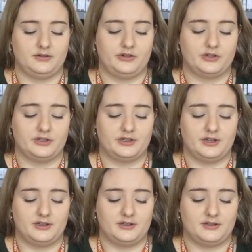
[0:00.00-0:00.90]
You can
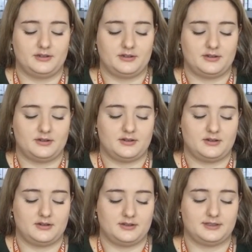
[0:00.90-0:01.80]

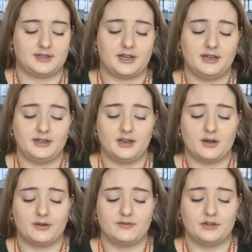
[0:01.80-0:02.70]
tie it in
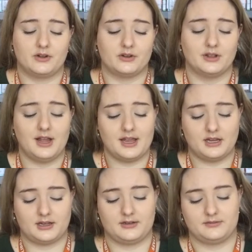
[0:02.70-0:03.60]
however knot you
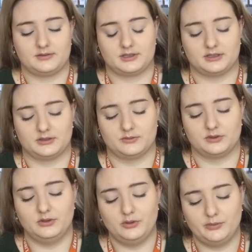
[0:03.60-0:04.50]
like. Just going to do
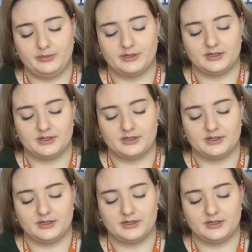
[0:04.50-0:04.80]
a loop,